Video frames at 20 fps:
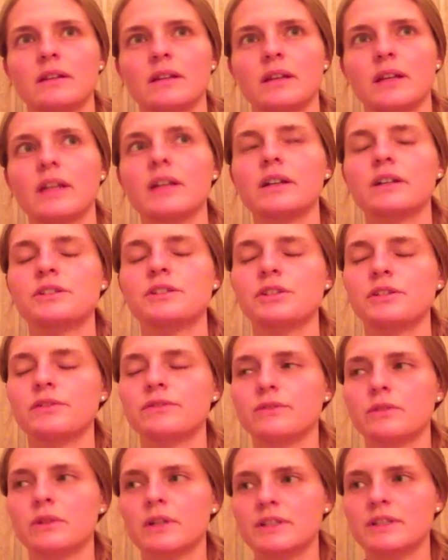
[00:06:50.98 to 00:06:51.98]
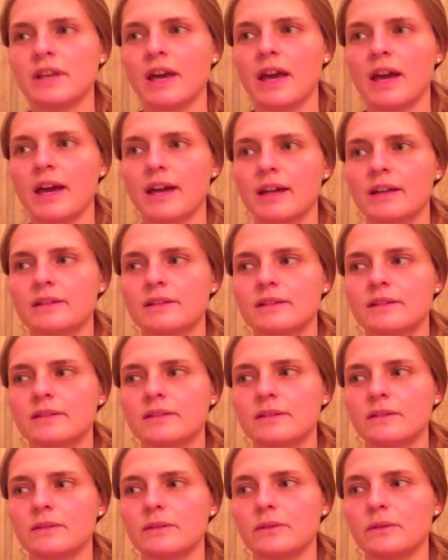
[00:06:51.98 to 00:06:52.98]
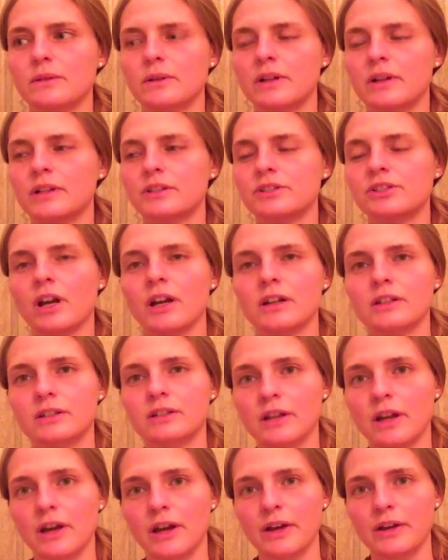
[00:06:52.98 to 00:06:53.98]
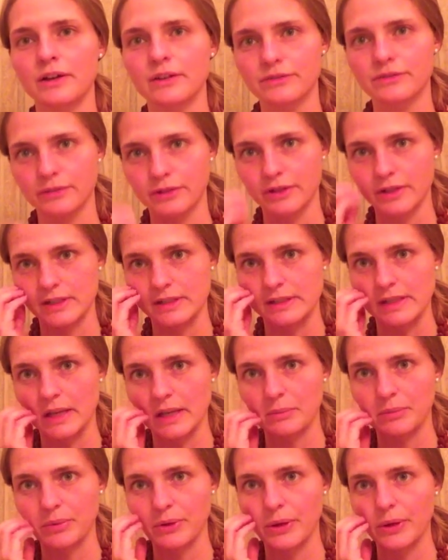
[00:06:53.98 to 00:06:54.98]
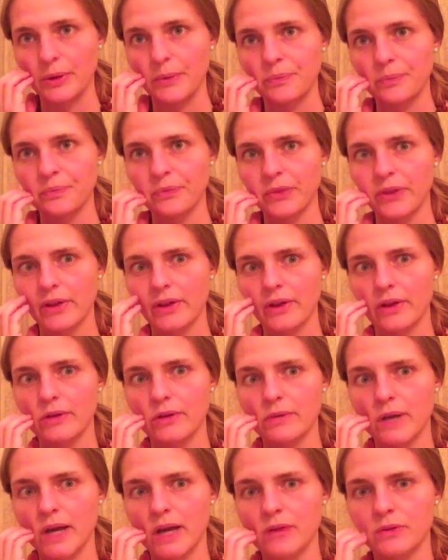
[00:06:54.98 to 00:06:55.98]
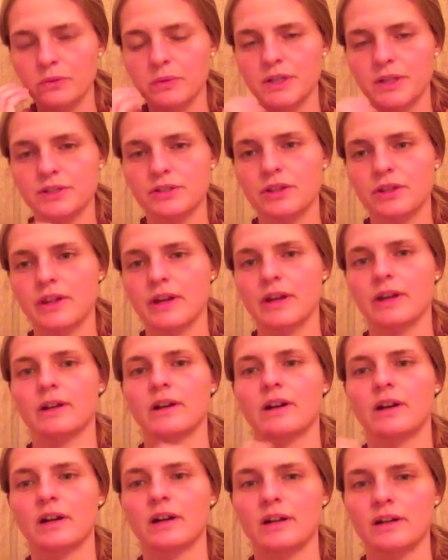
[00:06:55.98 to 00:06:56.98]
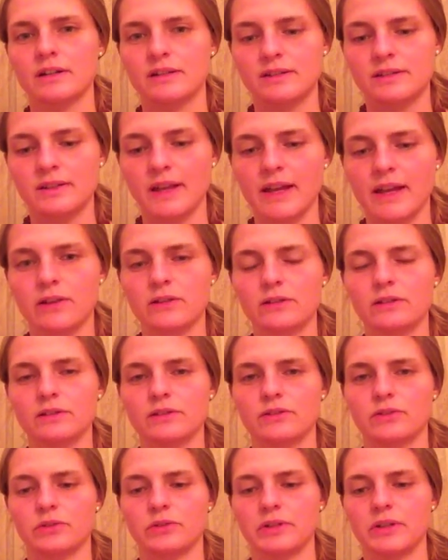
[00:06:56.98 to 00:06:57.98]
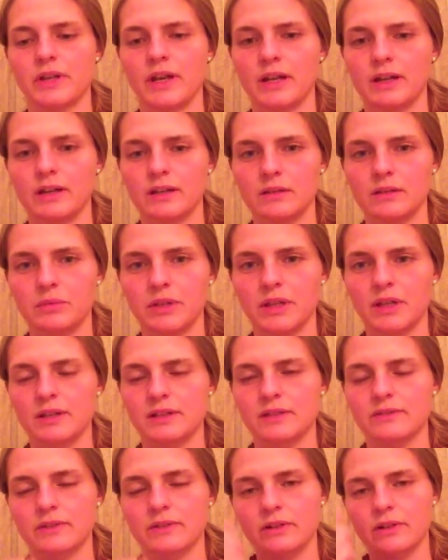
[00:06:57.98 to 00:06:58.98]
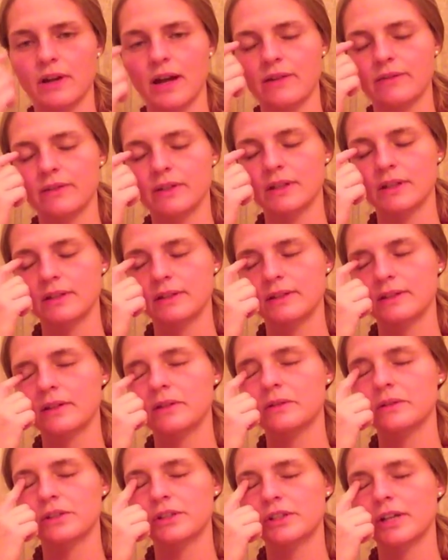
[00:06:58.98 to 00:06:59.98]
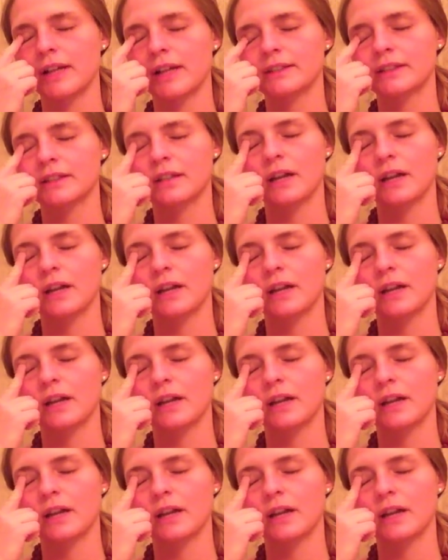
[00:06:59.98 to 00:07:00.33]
energy vortex or chakra, for example, around which there are cycles created because of a gravity. So shat